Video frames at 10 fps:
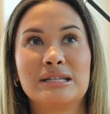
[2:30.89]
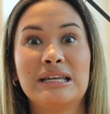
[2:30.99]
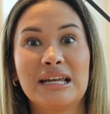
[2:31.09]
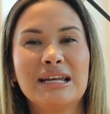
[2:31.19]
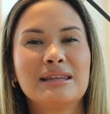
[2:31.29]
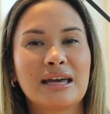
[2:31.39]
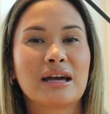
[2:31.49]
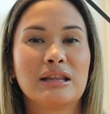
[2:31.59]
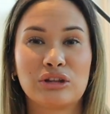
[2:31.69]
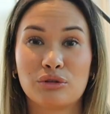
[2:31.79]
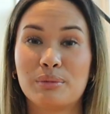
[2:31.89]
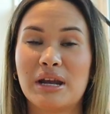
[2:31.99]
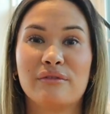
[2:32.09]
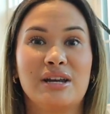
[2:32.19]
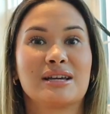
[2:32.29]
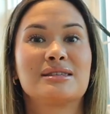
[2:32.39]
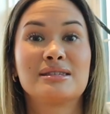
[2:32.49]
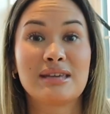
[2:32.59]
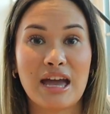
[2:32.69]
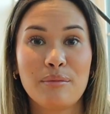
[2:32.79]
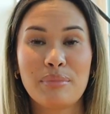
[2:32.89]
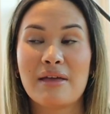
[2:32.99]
needed like a little bit of an escape,